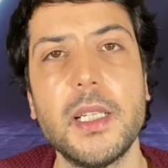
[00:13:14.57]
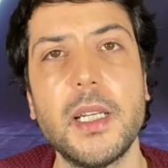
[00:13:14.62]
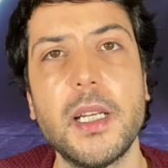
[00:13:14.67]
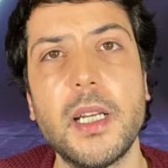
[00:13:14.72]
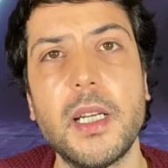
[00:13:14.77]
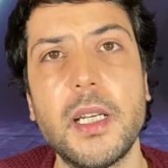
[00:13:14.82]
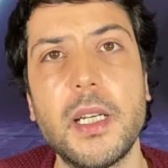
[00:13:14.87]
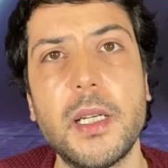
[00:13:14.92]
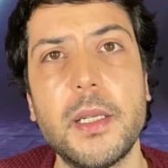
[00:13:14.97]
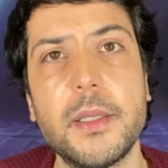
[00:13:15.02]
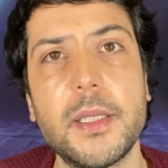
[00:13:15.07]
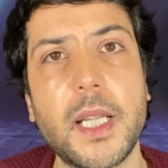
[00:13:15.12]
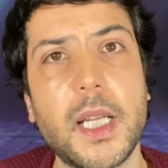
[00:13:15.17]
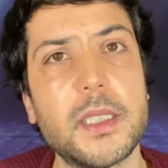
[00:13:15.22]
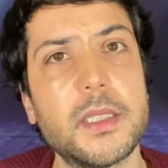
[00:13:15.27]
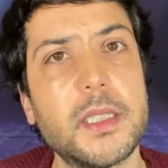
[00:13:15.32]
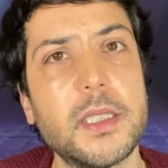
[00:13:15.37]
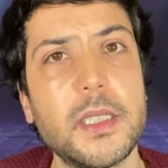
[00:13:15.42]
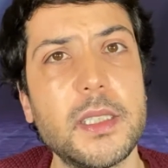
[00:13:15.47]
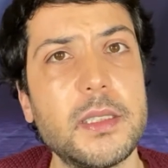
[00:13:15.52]

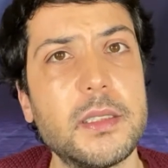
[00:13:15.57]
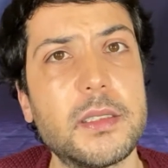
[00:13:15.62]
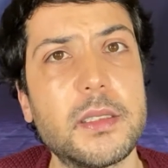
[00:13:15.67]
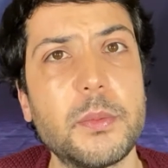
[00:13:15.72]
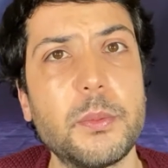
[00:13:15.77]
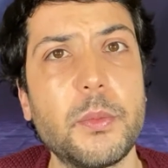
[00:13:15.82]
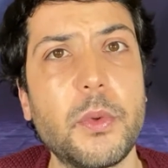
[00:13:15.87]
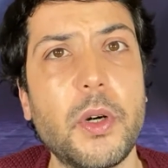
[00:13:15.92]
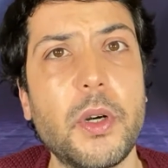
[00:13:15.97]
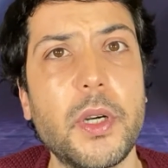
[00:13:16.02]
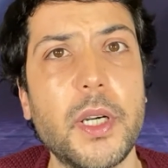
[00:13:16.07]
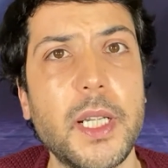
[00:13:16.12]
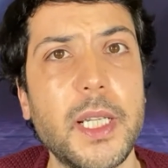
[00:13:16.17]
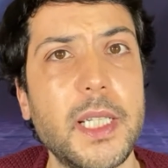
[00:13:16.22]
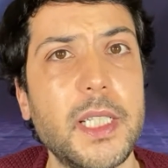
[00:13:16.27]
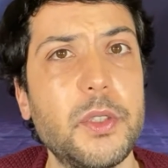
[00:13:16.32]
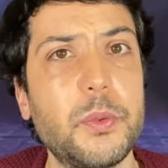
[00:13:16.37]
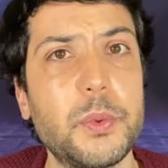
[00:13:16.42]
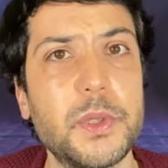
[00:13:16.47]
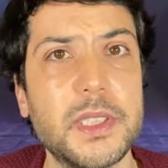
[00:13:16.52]
nylon is the more
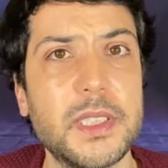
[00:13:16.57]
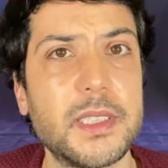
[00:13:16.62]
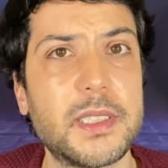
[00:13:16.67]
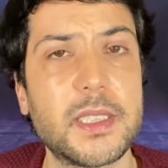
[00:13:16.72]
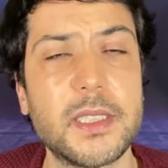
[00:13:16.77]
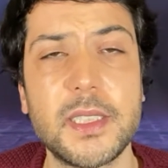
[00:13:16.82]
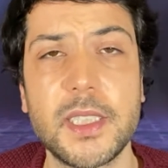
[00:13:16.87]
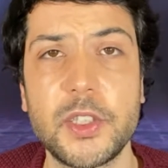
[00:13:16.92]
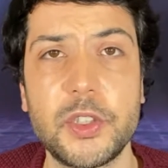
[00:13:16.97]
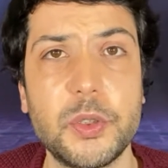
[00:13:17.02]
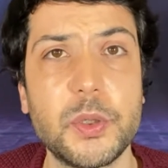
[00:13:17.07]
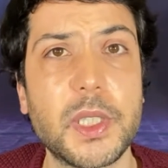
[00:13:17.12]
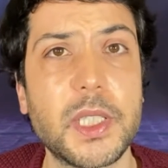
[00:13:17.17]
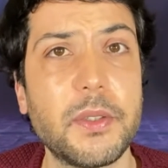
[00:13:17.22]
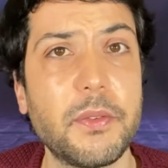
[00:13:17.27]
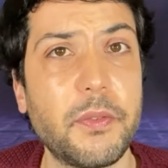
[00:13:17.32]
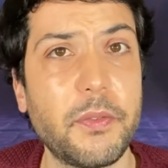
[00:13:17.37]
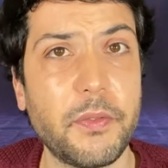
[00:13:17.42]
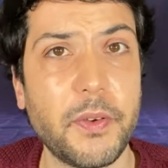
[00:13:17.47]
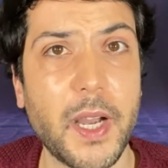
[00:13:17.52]
heat resistant that you can
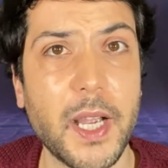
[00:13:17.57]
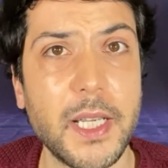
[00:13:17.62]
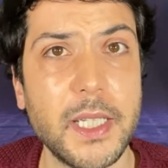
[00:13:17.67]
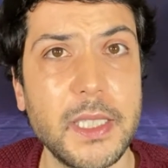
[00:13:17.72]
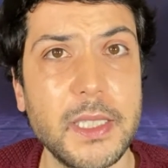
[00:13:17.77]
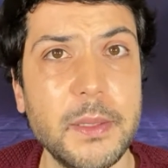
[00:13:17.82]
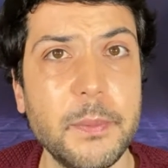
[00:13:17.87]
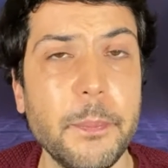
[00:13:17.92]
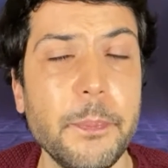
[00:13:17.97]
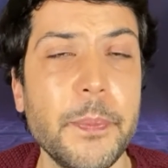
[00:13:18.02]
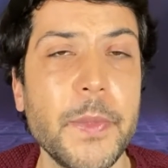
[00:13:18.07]
find.